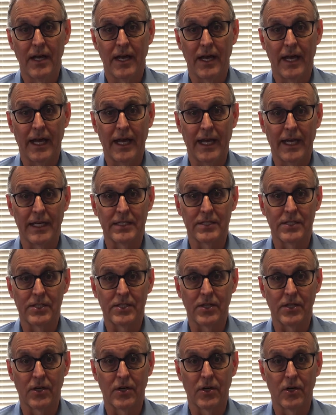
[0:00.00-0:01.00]
and
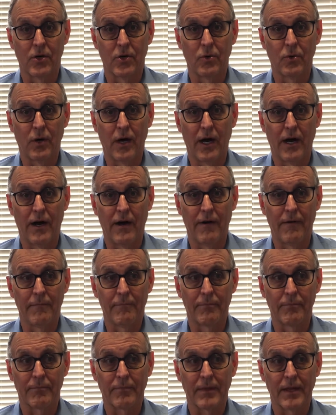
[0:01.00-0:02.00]
so
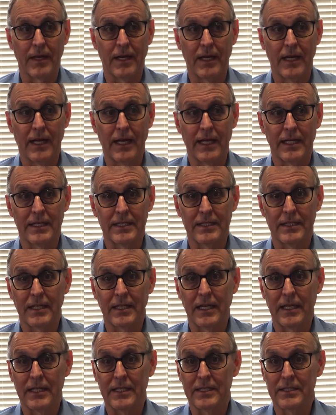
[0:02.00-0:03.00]

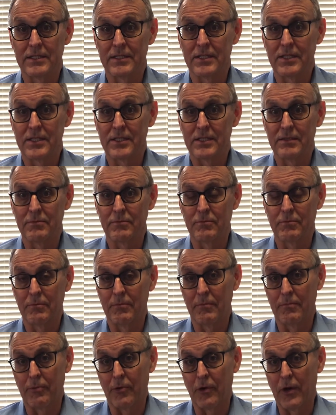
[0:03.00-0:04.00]
and
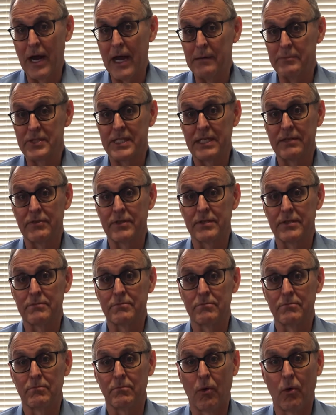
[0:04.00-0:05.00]
perhaps even
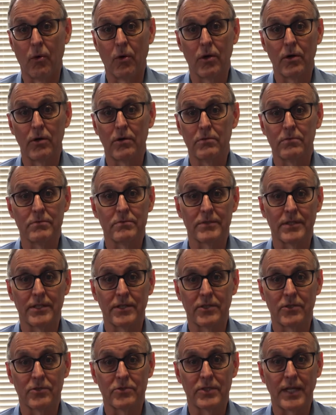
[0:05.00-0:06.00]
more
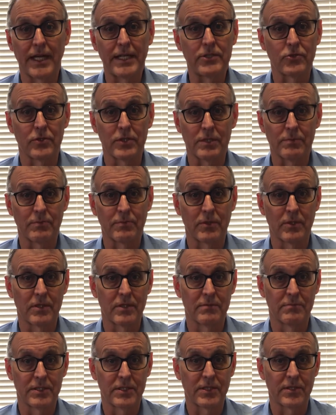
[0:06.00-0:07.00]
dangerous
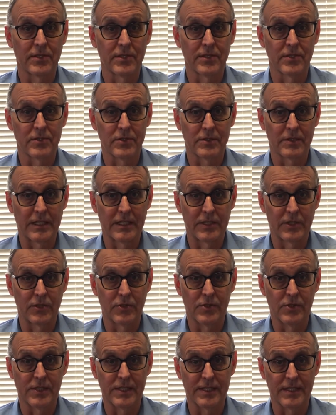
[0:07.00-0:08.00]
materials in
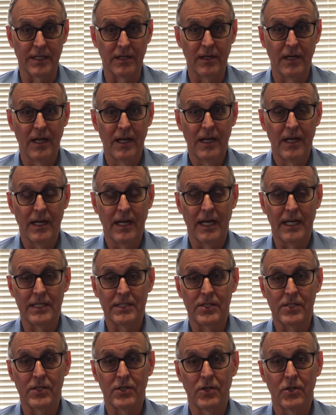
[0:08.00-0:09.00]
use in there, and
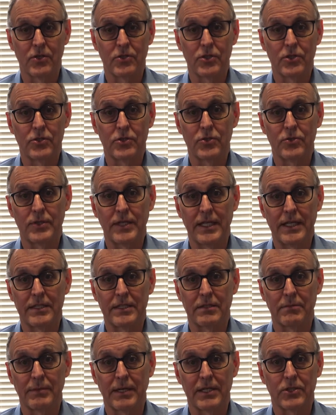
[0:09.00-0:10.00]
so you do need
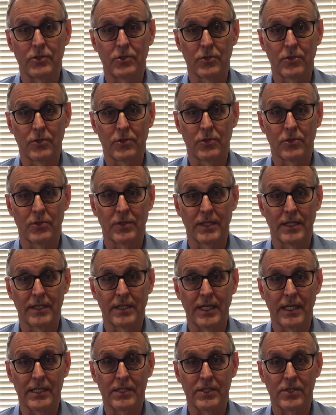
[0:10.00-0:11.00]
to make sure that
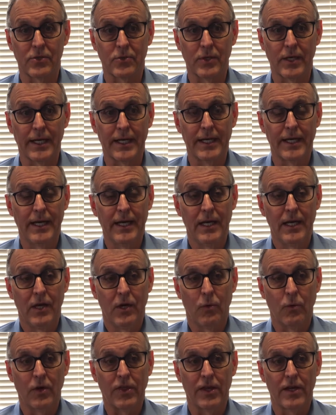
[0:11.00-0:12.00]
that's okay.
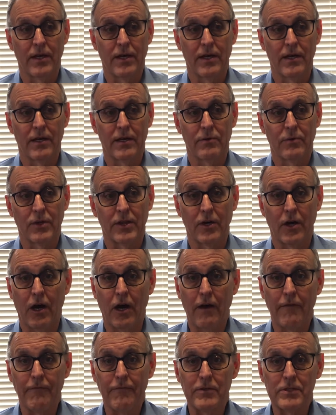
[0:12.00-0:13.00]
With an
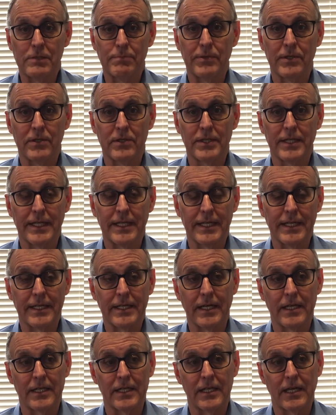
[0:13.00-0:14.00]
office building,
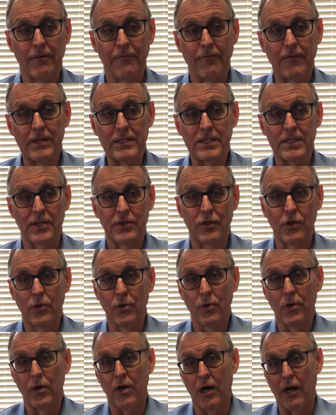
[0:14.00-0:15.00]
if it's a
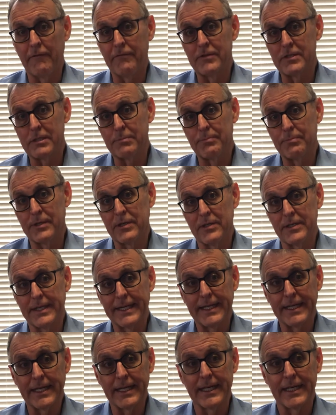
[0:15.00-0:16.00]
newer office
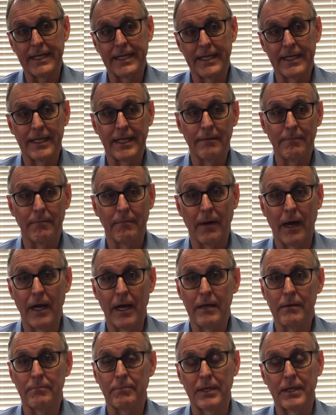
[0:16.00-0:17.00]
building, it
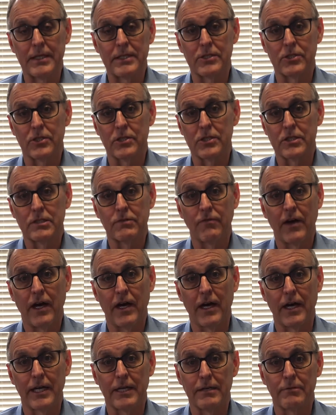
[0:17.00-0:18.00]
might be just
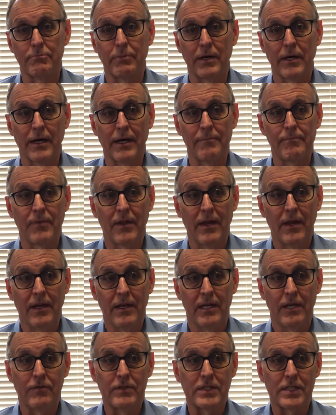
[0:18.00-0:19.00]
fine, but
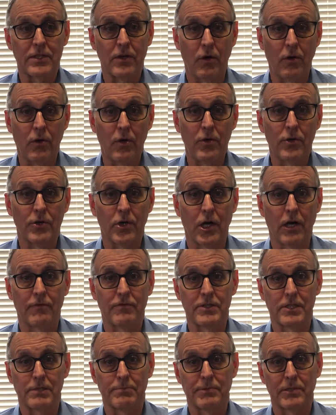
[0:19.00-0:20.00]
if it's an older
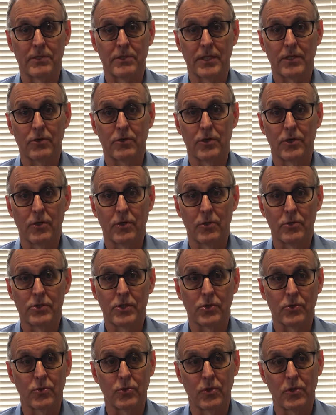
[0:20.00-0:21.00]
office building or an old
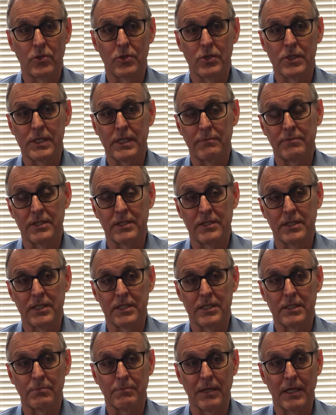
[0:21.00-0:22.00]
school or something
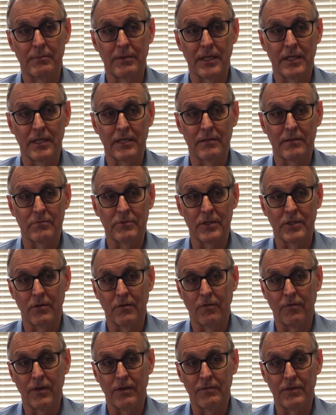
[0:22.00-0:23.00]
that's maybe
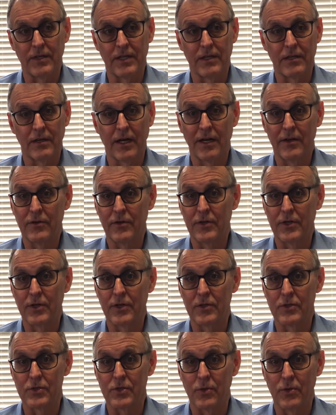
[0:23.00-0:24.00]
50 or 100
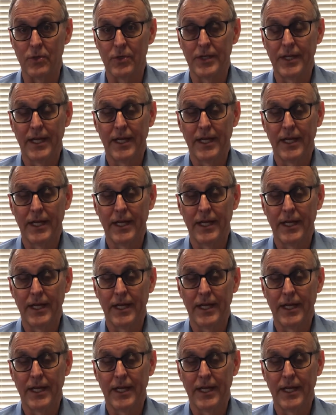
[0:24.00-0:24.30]
years old,